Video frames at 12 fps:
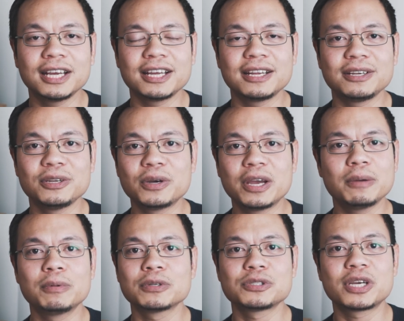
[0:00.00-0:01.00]
and you're
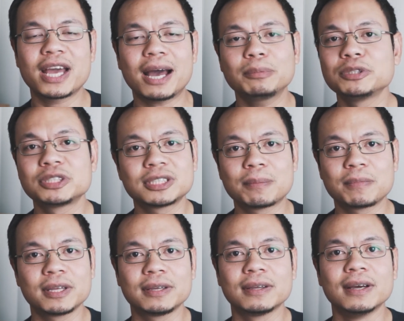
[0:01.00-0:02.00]
able to capture
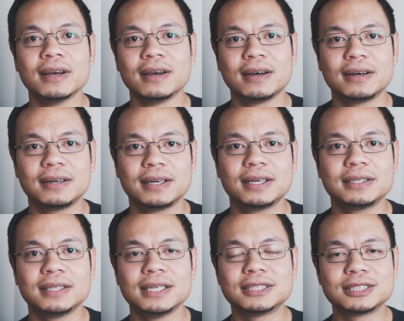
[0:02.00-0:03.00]
something,
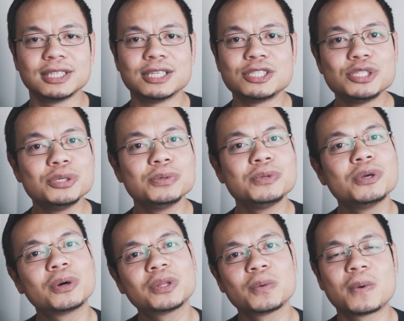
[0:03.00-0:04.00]
and
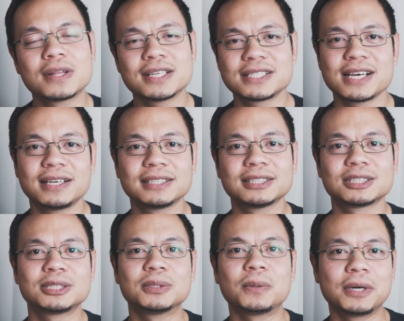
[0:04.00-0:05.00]
you're the one that's telling the
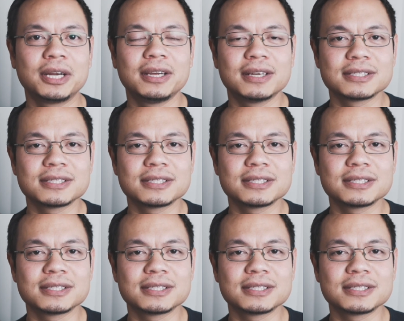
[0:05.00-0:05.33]
story.